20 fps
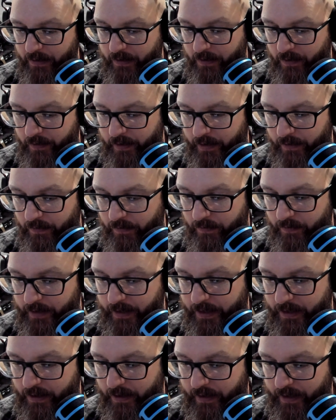All right,
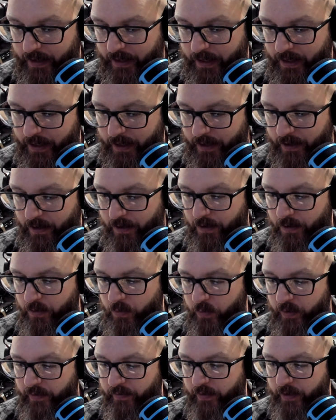right out of the gate here,
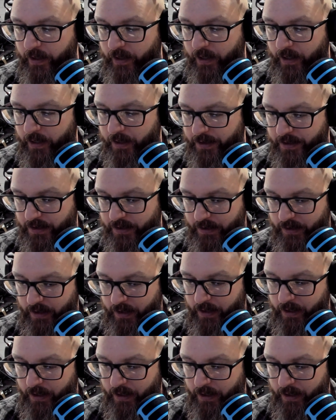we've got